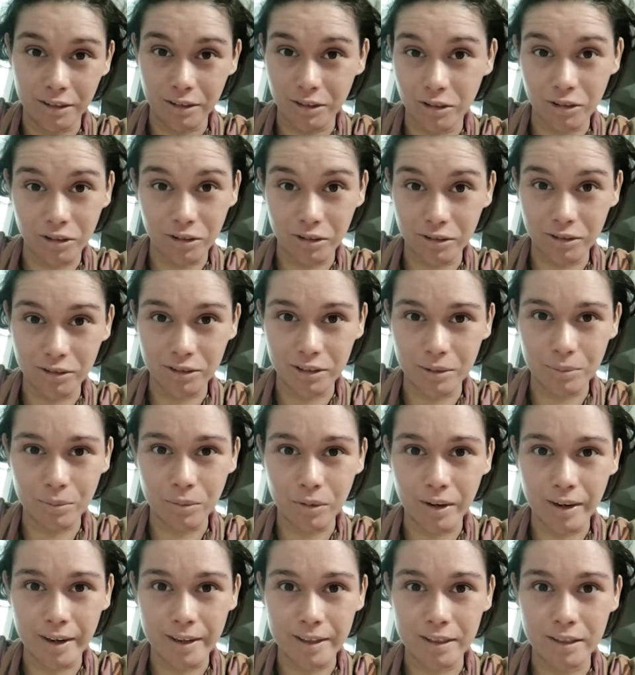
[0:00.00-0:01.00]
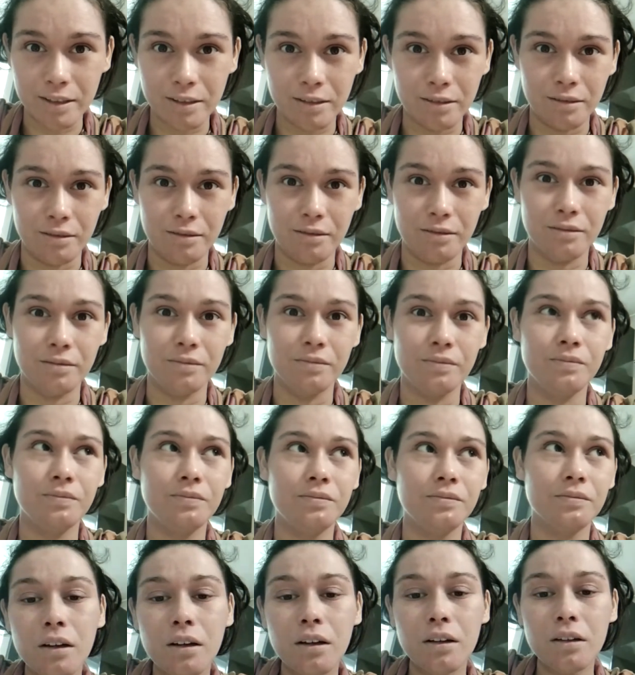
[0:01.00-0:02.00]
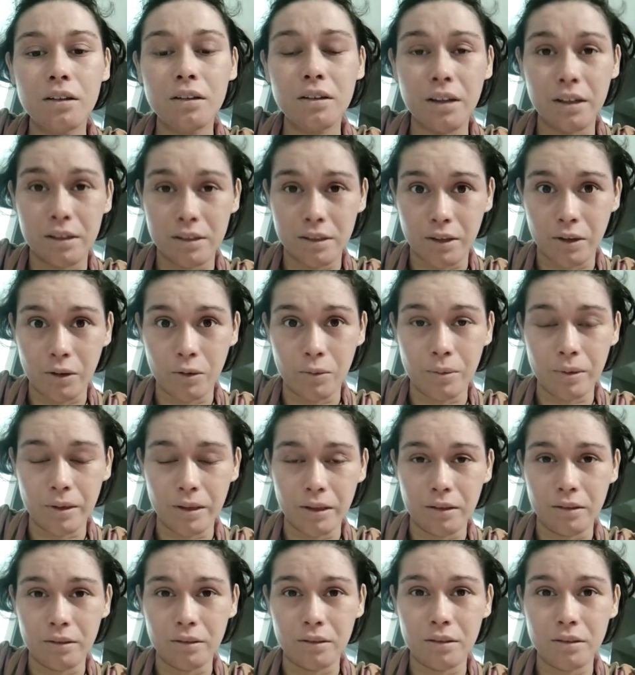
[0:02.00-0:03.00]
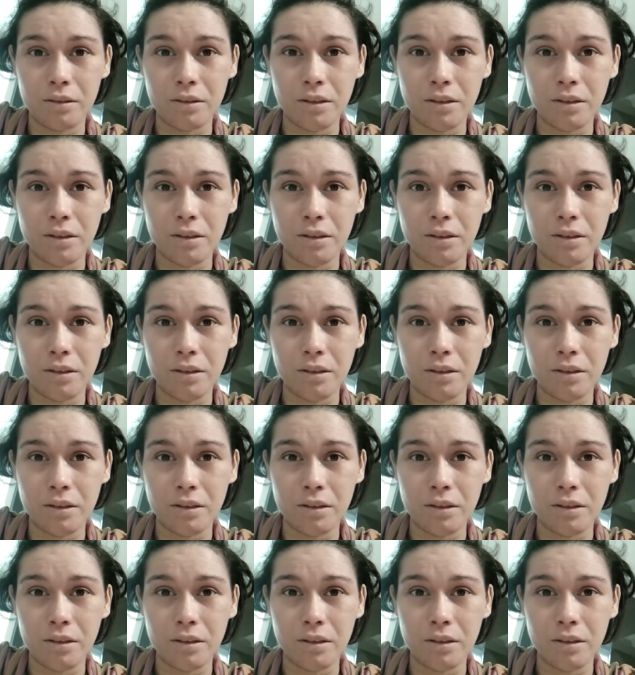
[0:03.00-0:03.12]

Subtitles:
you know, depressed, and that's helping,